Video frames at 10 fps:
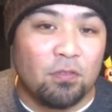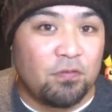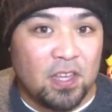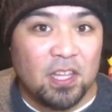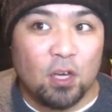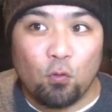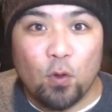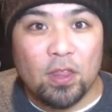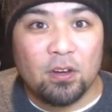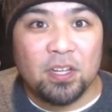feeling of
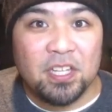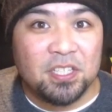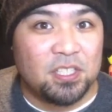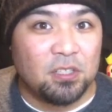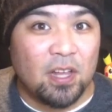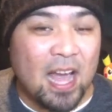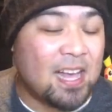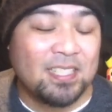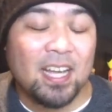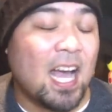whether he still
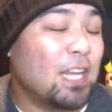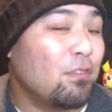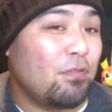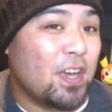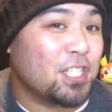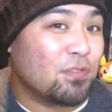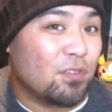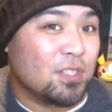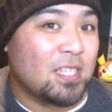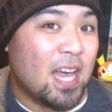has that kind of affection
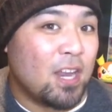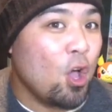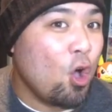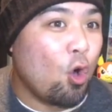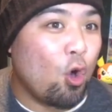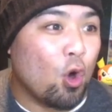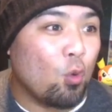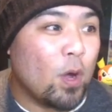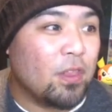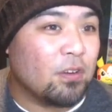for his dad or
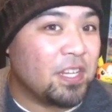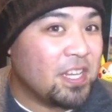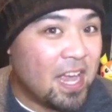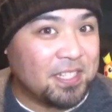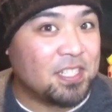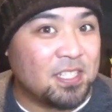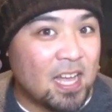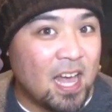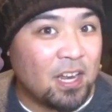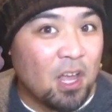whether he hates his
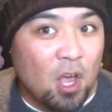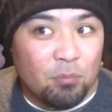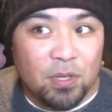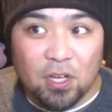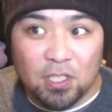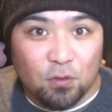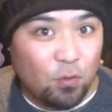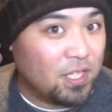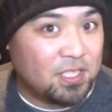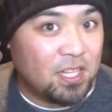dad because of
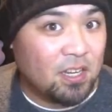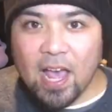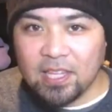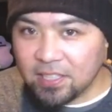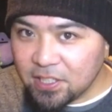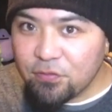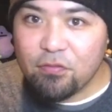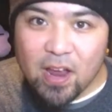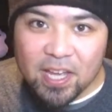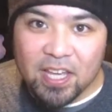what he's done. And Lily
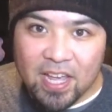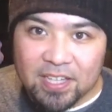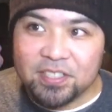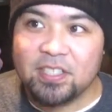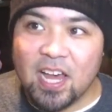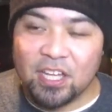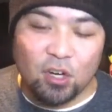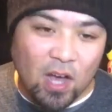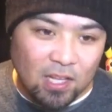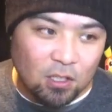Franky as a dad, you
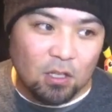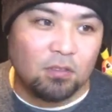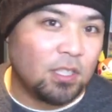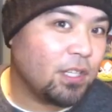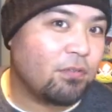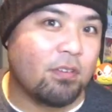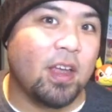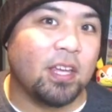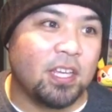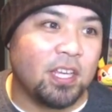know, I love Lily
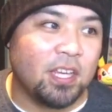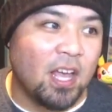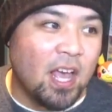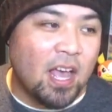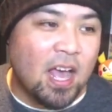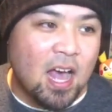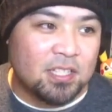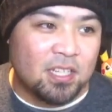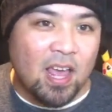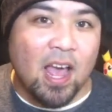Franky
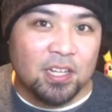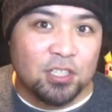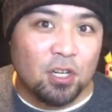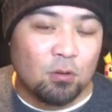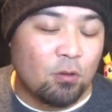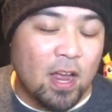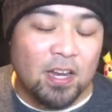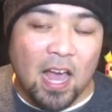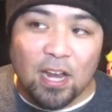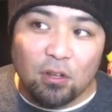as an actor.
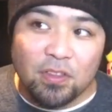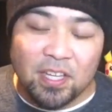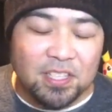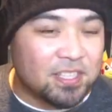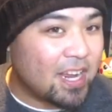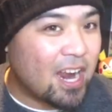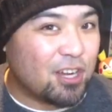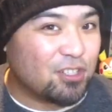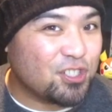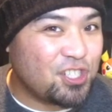Granted, I don't think his
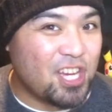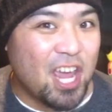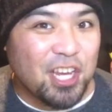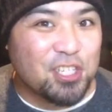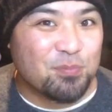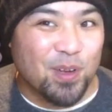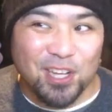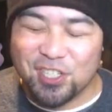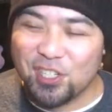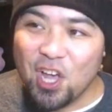characters change
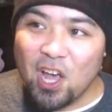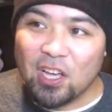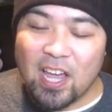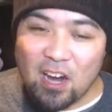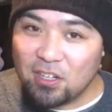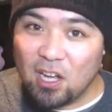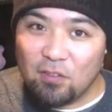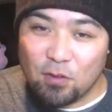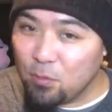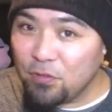much
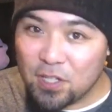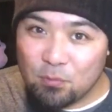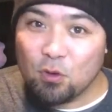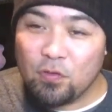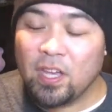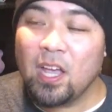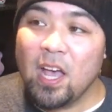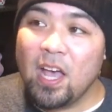from movie to movie.